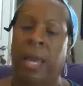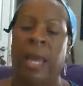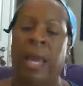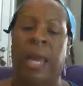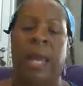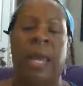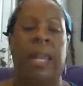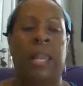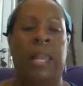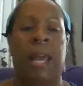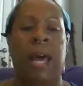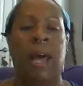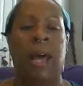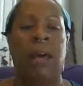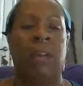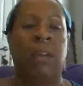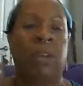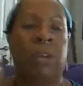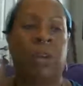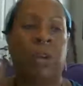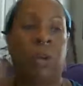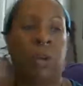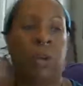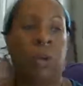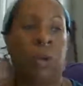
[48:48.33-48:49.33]
And now
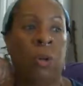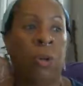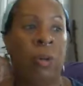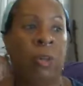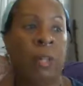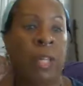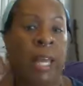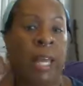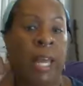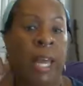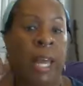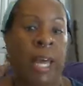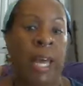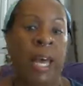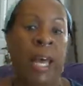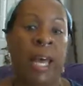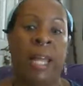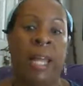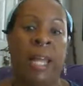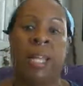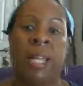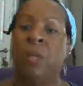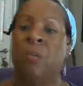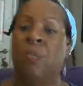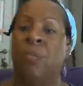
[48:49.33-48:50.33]
the gold
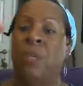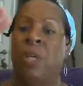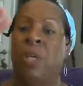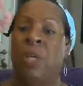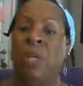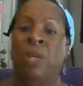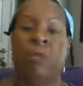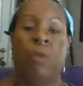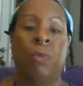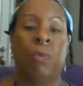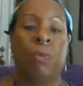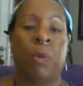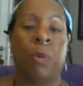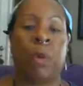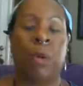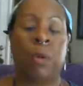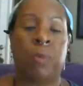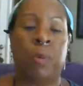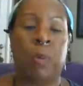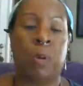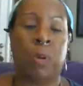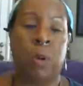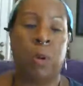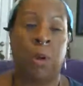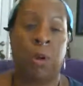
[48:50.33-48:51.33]
and the beautiful
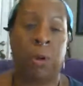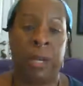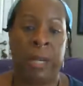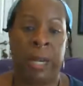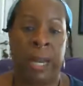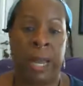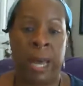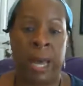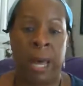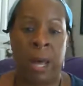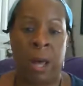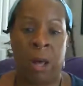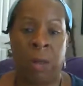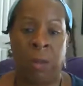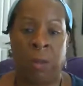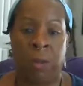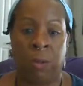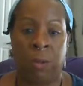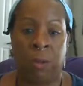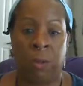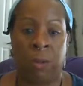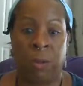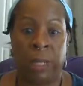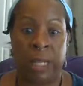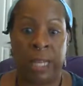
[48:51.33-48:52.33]
purple are
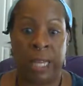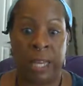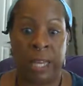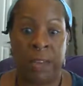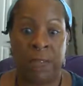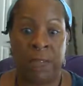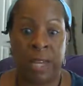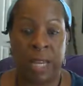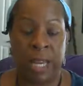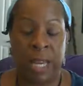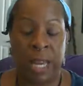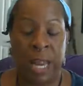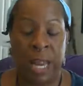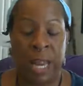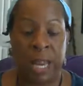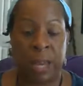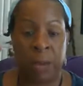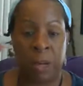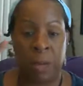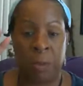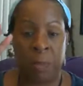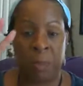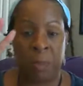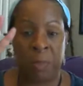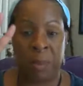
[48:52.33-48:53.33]
now leaving,
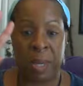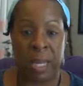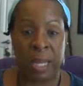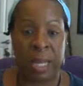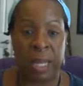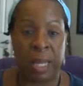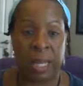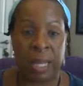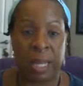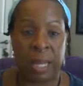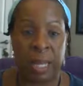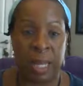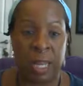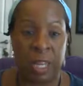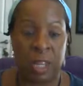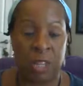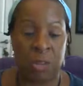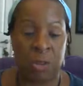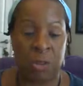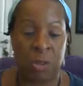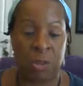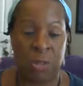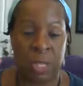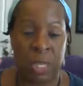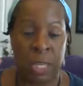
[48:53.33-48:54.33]
and immediately
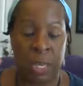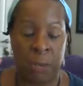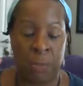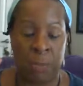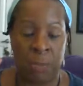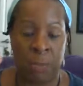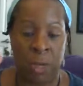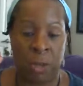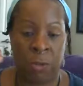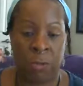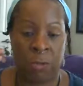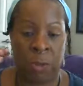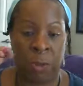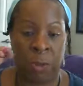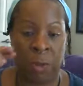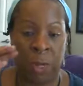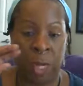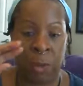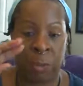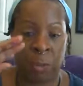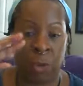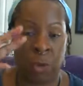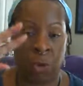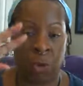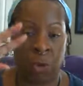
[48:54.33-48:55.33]
you see a beautiful
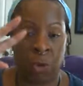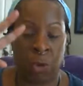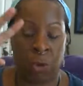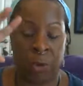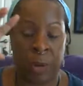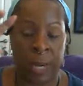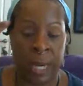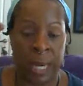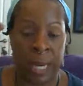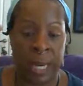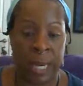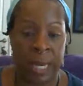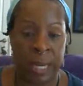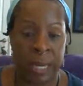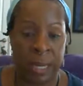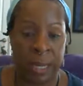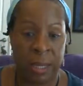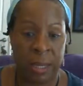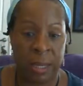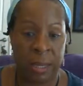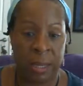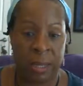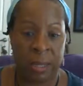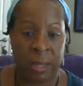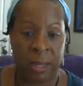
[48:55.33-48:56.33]
emerald green
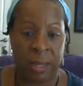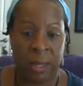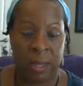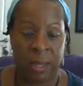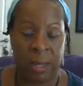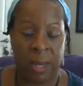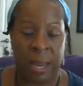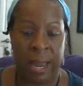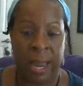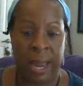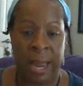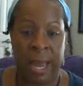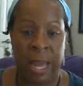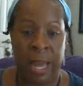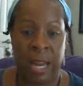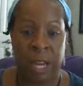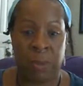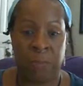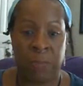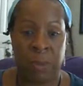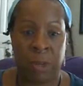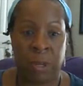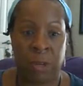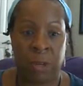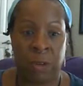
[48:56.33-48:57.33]
and
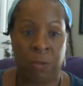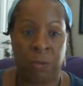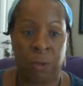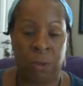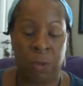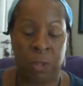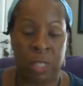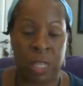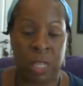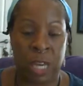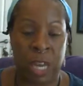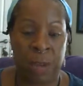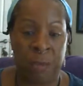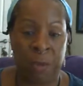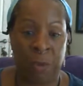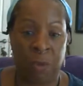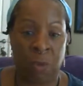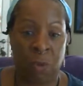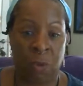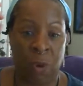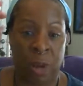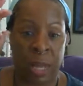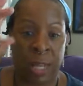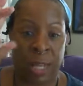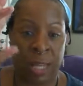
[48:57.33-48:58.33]
a beautiful diamond
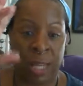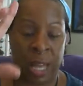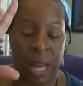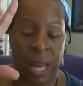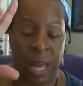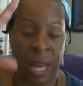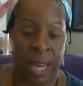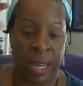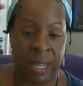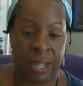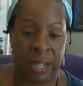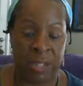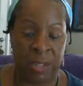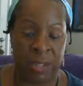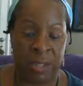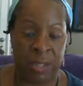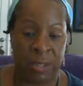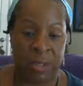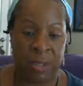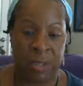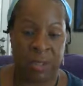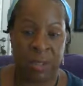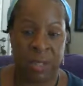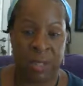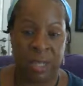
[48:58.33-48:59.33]
white light
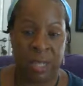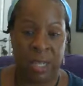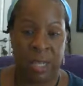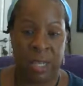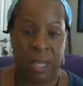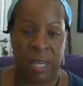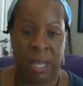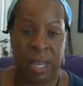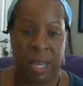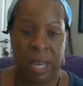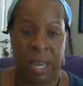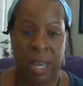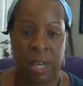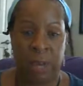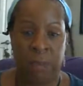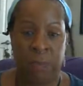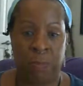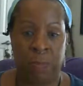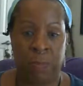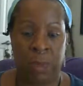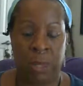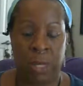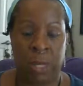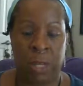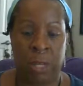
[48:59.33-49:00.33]
and a
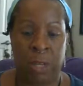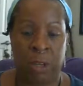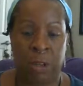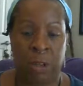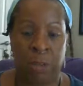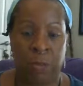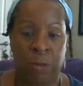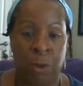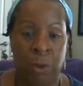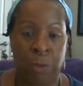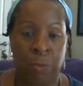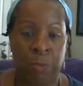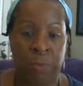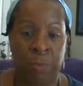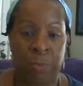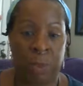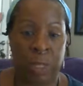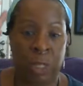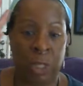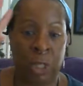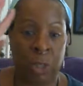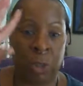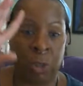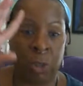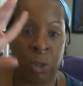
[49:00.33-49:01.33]
beautiful
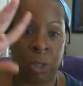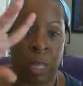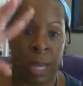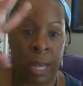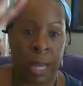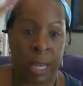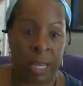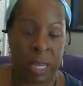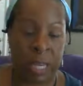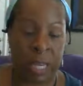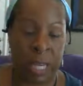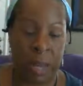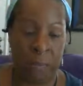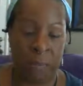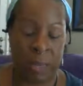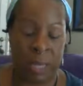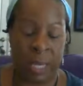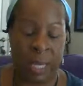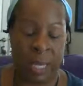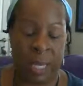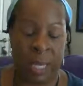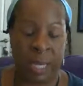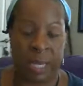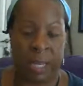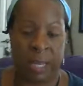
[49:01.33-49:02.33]
blue light
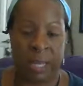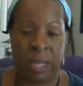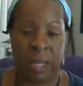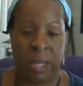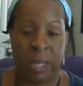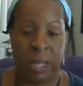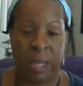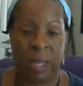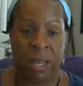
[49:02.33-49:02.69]
coming in.